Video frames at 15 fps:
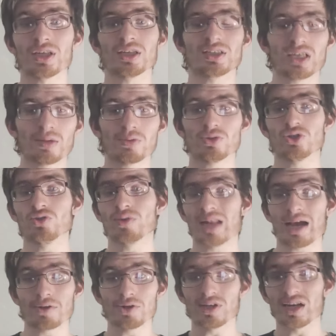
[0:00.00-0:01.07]
and it's able to
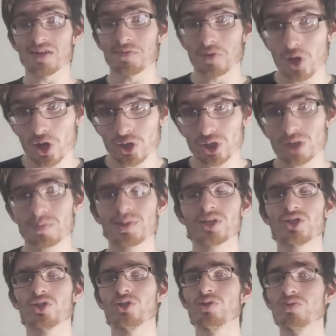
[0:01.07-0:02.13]
allow you to live longer
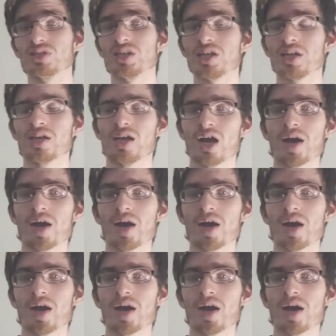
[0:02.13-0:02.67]
because you're using